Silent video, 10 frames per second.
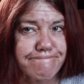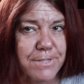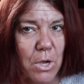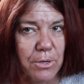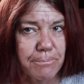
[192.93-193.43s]

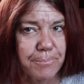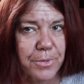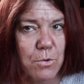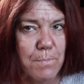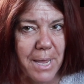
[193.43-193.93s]
So
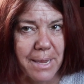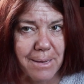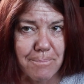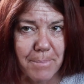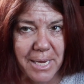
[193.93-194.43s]
you
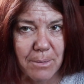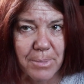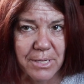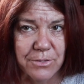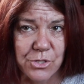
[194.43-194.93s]
may make a
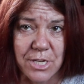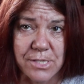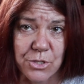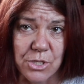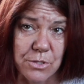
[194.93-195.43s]
big
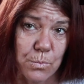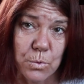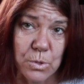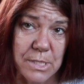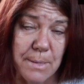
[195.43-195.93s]
gesture
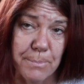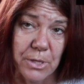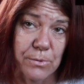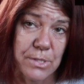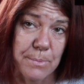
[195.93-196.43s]
towards
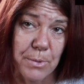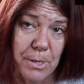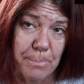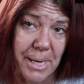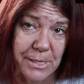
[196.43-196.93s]
somebody, or
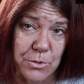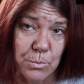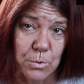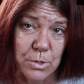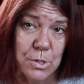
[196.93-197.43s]
somebody may
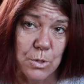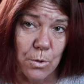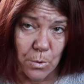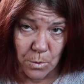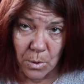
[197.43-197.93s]
towards
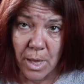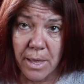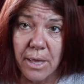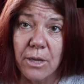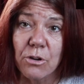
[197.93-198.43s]
you.
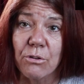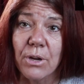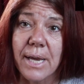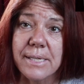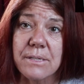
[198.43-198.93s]

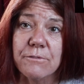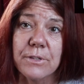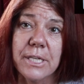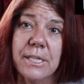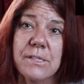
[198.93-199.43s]

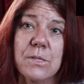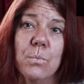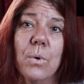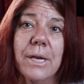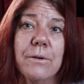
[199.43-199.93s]
Creatively, it's a
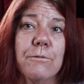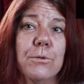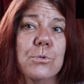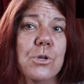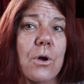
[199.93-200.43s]

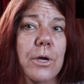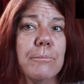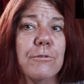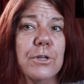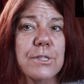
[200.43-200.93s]
wonderful
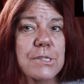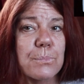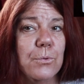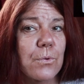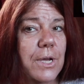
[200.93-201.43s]
time for
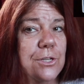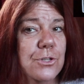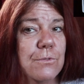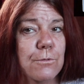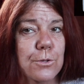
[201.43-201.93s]

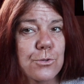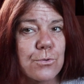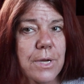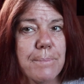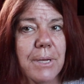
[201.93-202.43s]
inspiration, for
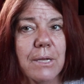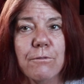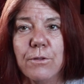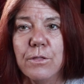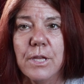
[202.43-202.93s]
dreaming,
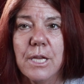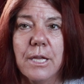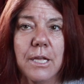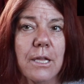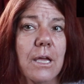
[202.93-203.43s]
for
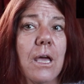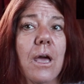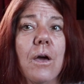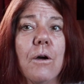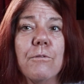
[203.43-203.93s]
thinking,
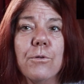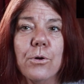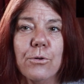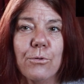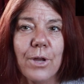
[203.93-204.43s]

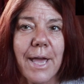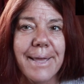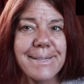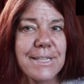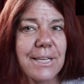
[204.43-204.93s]
for
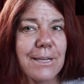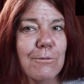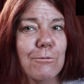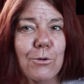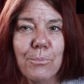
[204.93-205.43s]

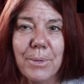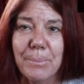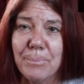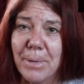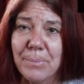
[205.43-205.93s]
creating, for
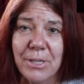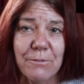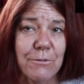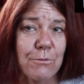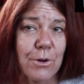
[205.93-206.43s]
maybe
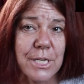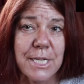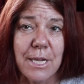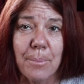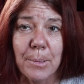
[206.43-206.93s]
even
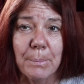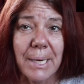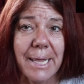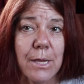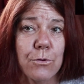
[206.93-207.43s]
writing up a
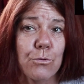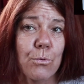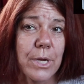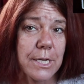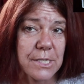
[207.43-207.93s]
plan,
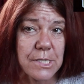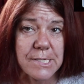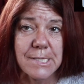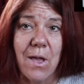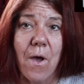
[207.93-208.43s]
drawing a
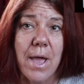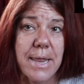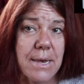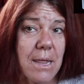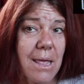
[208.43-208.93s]

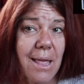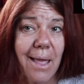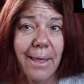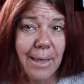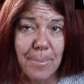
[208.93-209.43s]
design,
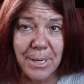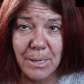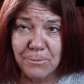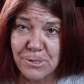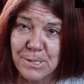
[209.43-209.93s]
coming
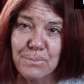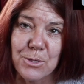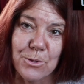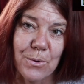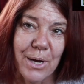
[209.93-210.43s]
up with some
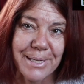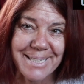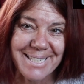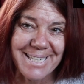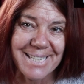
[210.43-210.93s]
new
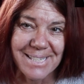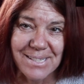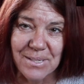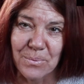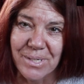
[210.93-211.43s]
ideas.
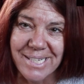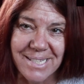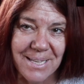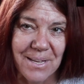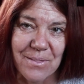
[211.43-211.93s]
So
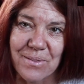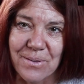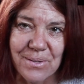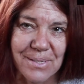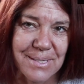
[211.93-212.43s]
Wednesday and
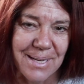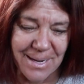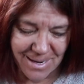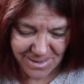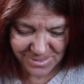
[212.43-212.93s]

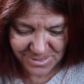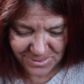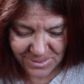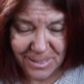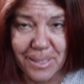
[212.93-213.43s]
Thursday are
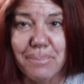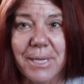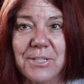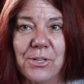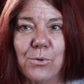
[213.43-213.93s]
certainly
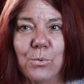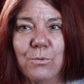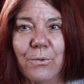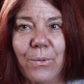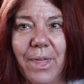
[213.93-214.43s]
magical
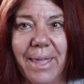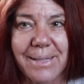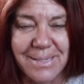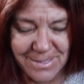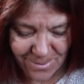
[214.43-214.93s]
for
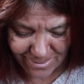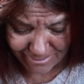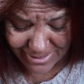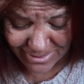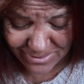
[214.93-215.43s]
that.
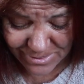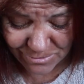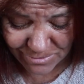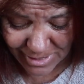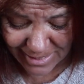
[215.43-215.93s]
So it looks
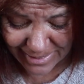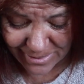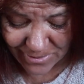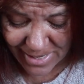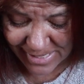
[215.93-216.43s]
really
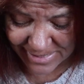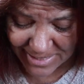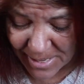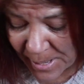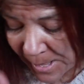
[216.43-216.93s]
great.